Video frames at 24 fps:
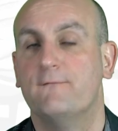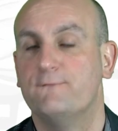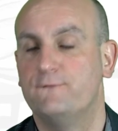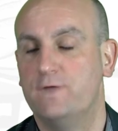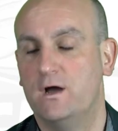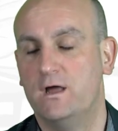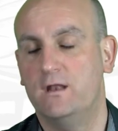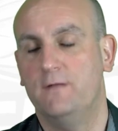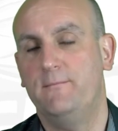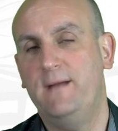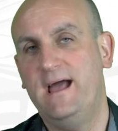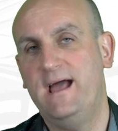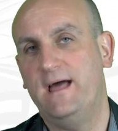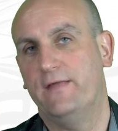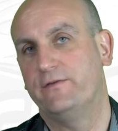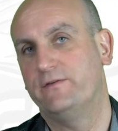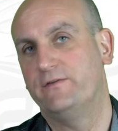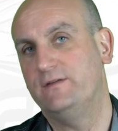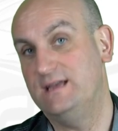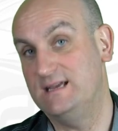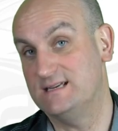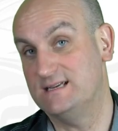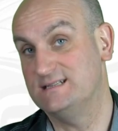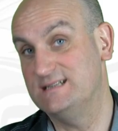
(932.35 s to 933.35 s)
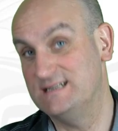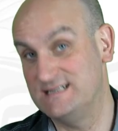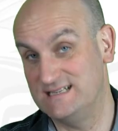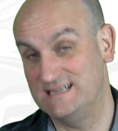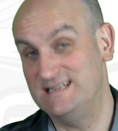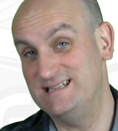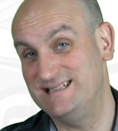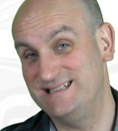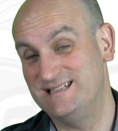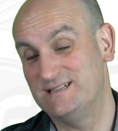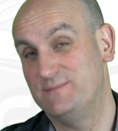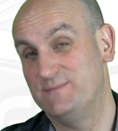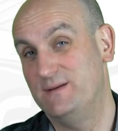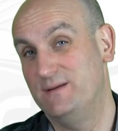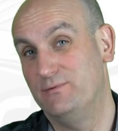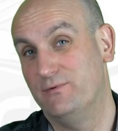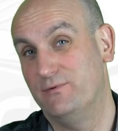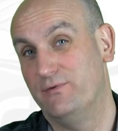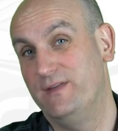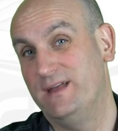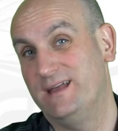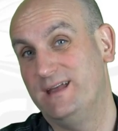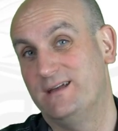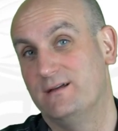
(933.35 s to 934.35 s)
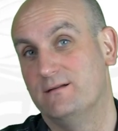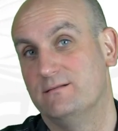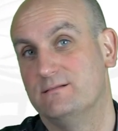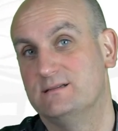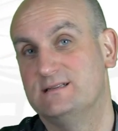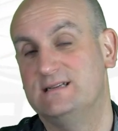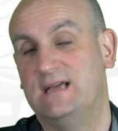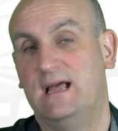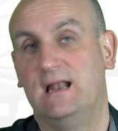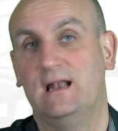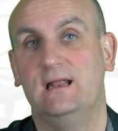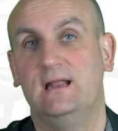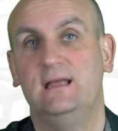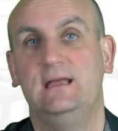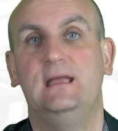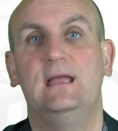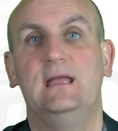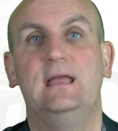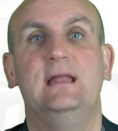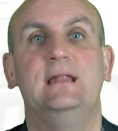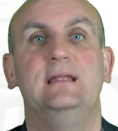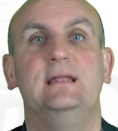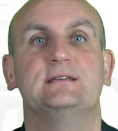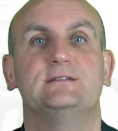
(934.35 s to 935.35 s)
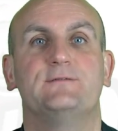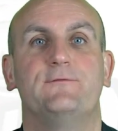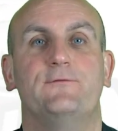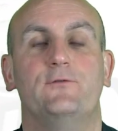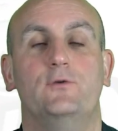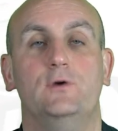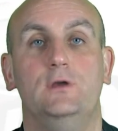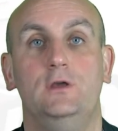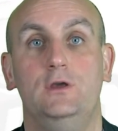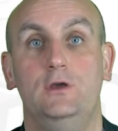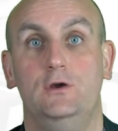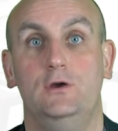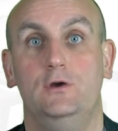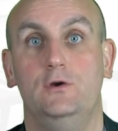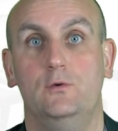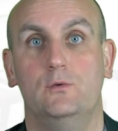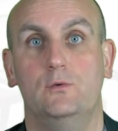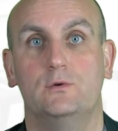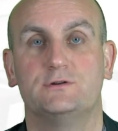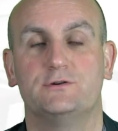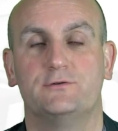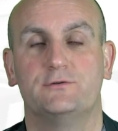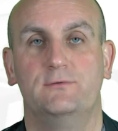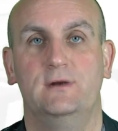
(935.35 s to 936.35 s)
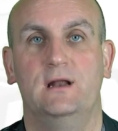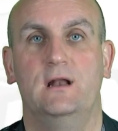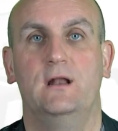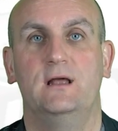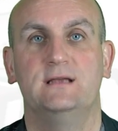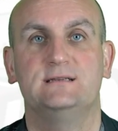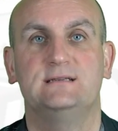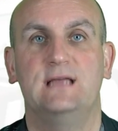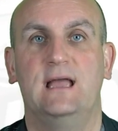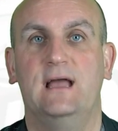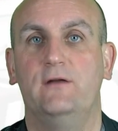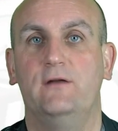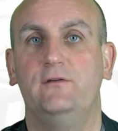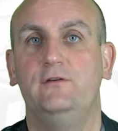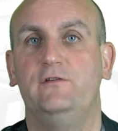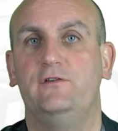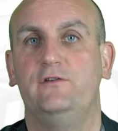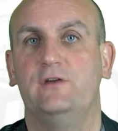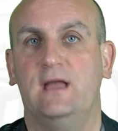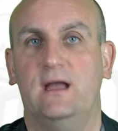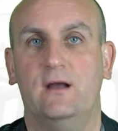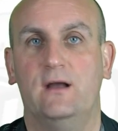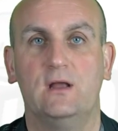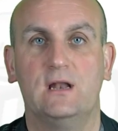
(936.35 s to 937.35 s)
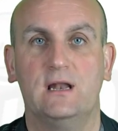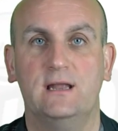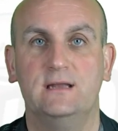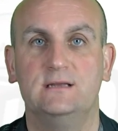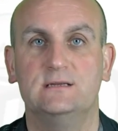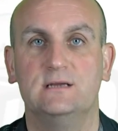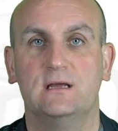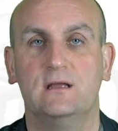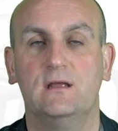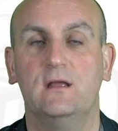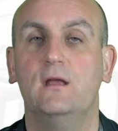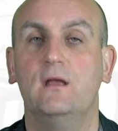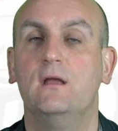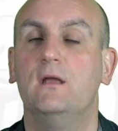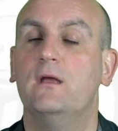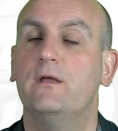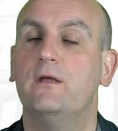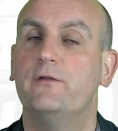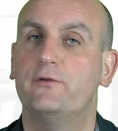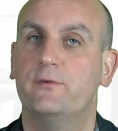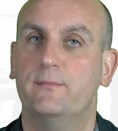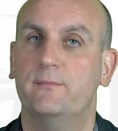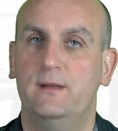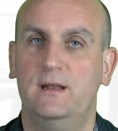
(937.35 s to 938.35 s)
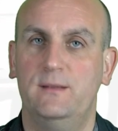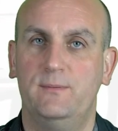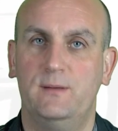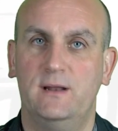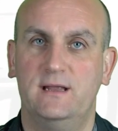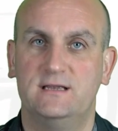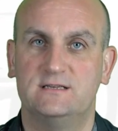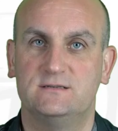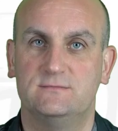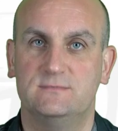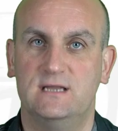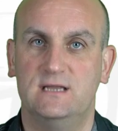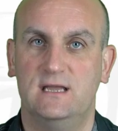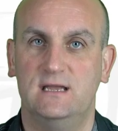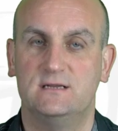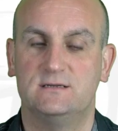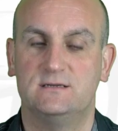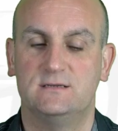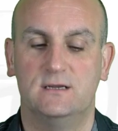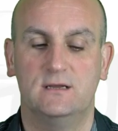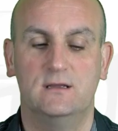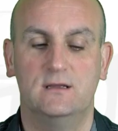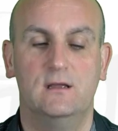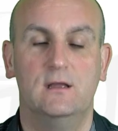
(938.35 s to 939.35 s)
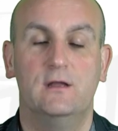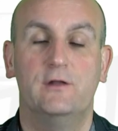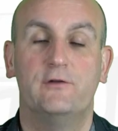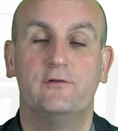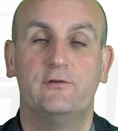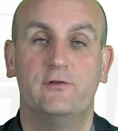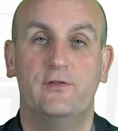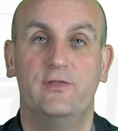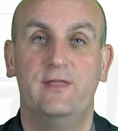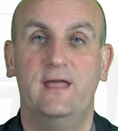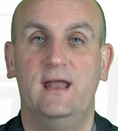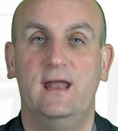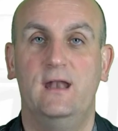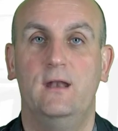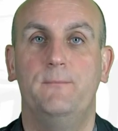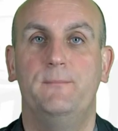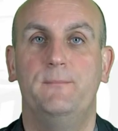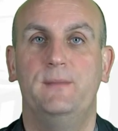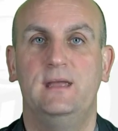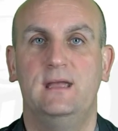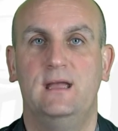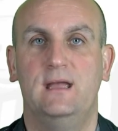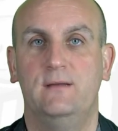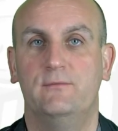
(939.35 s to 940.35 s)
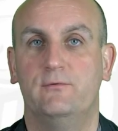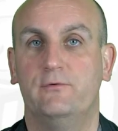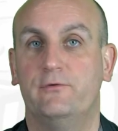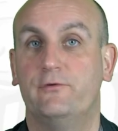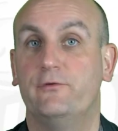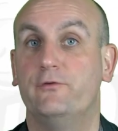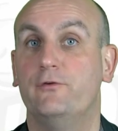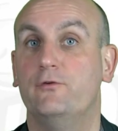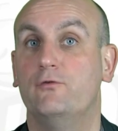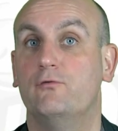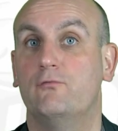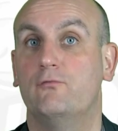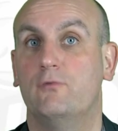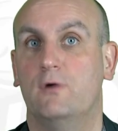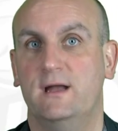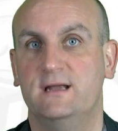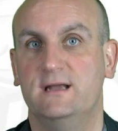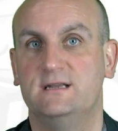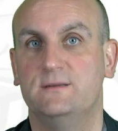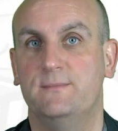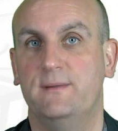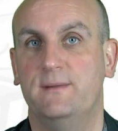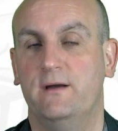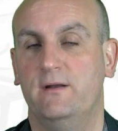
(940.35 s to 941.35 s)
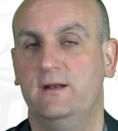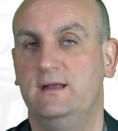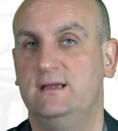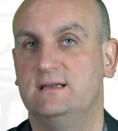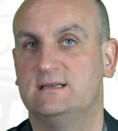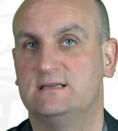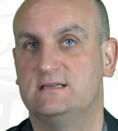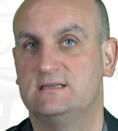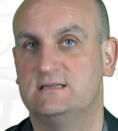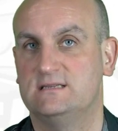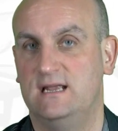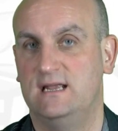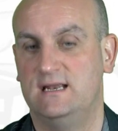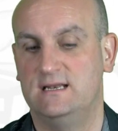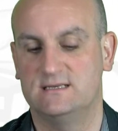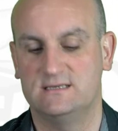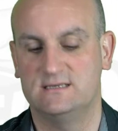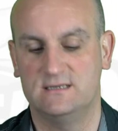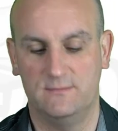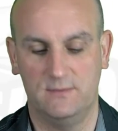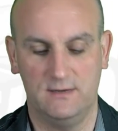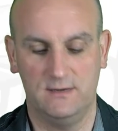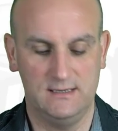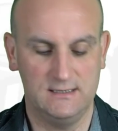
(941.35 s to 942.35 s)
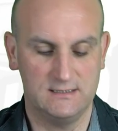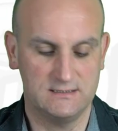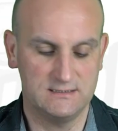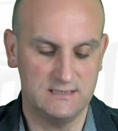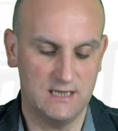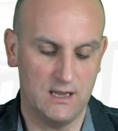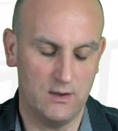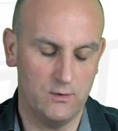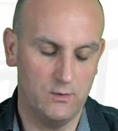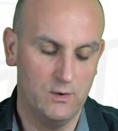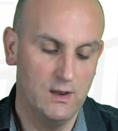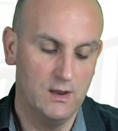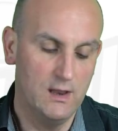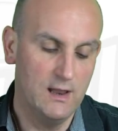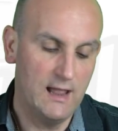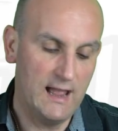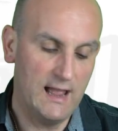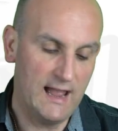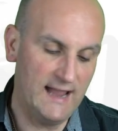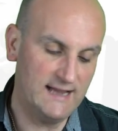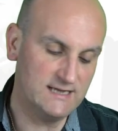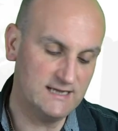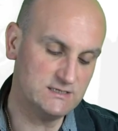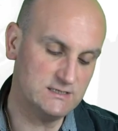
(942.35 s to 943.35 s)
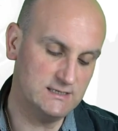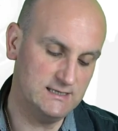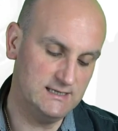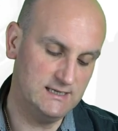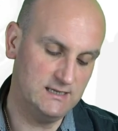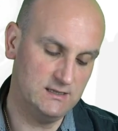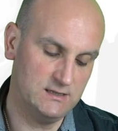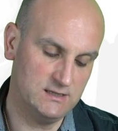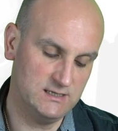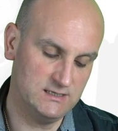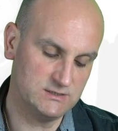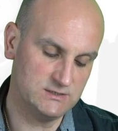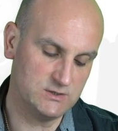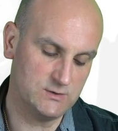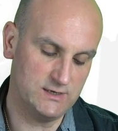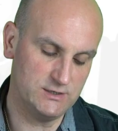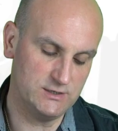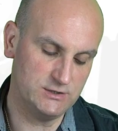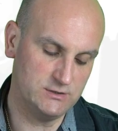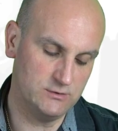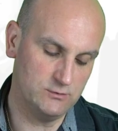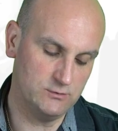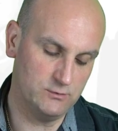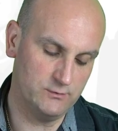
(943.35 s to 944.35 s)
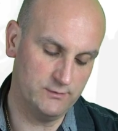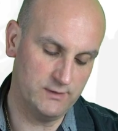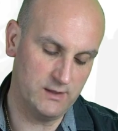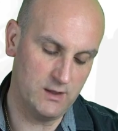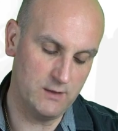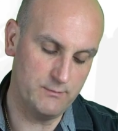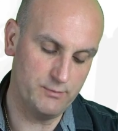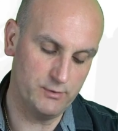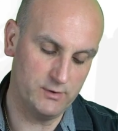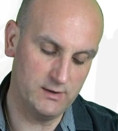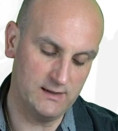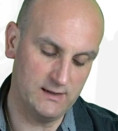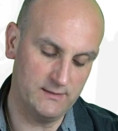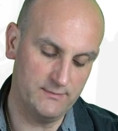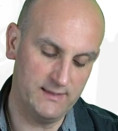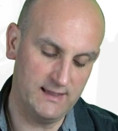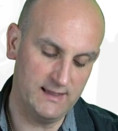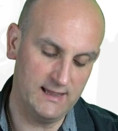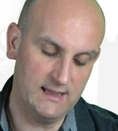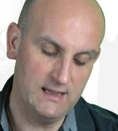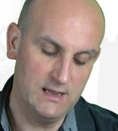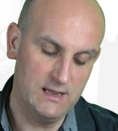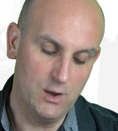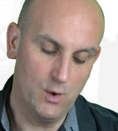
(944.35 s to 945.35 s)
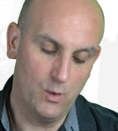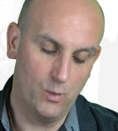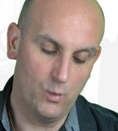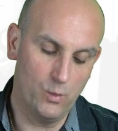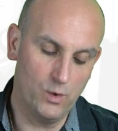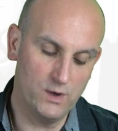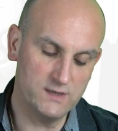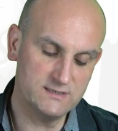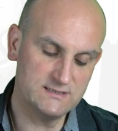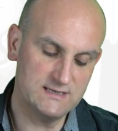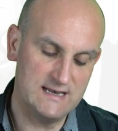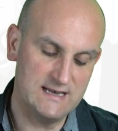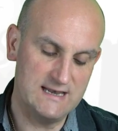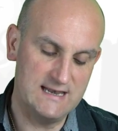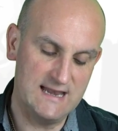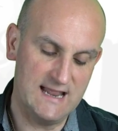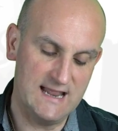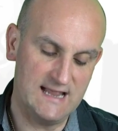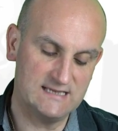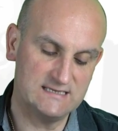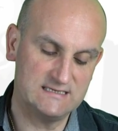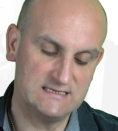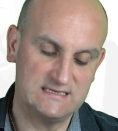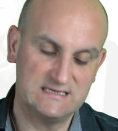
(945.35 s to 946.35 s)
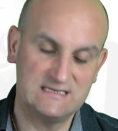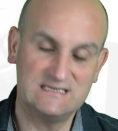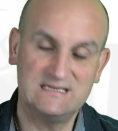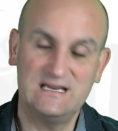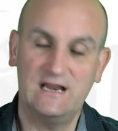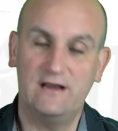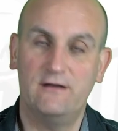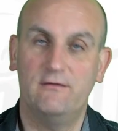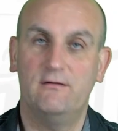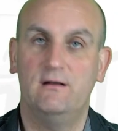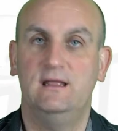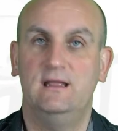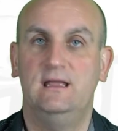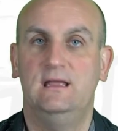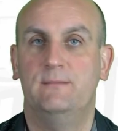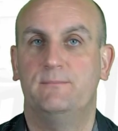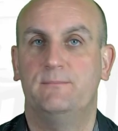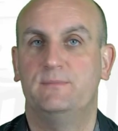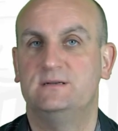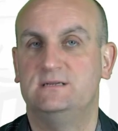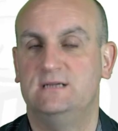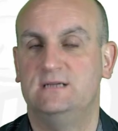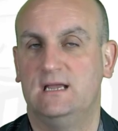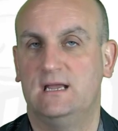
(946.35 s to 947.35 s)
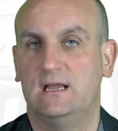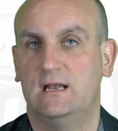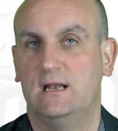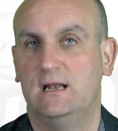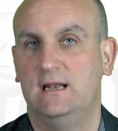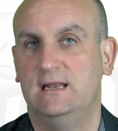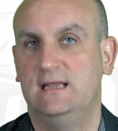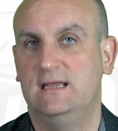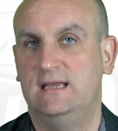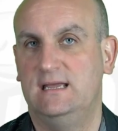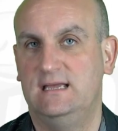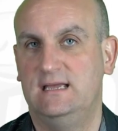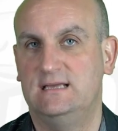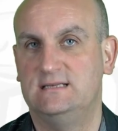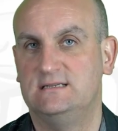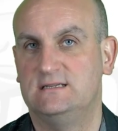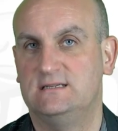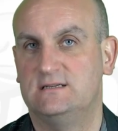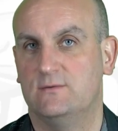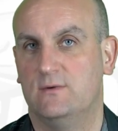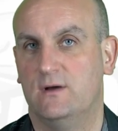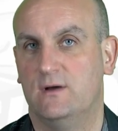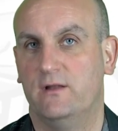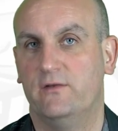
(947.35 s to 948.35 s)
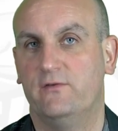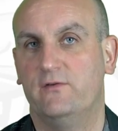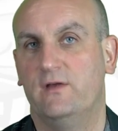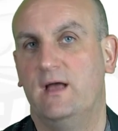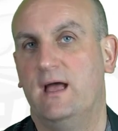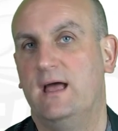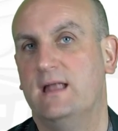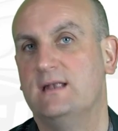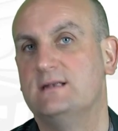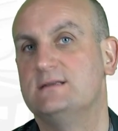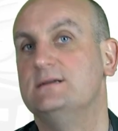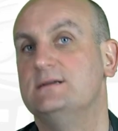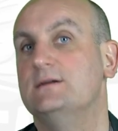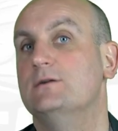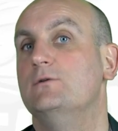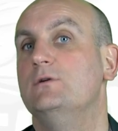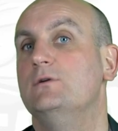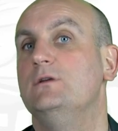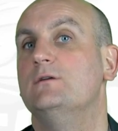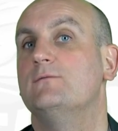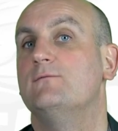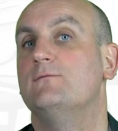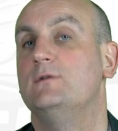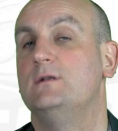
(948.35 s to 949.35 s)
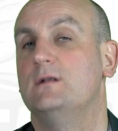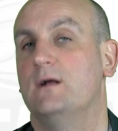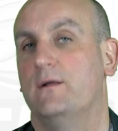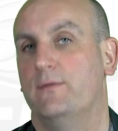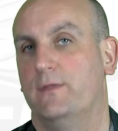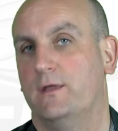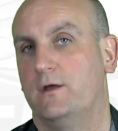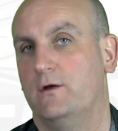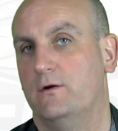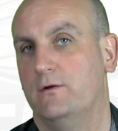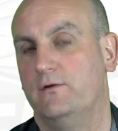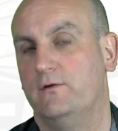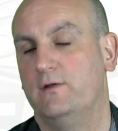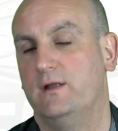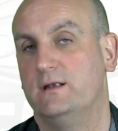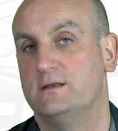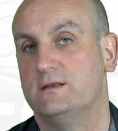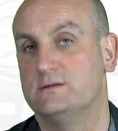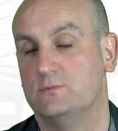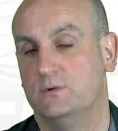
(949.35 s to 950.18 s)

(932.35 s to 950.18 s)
Further maths isn't as easy as people think. Sadly, it is for you to realize how to use your calculator, to manipulate some data, to then be able to write about it sensibly. So actually this question, although I put it up there, wasn't necessarily particularly easy to answer until you've done the content.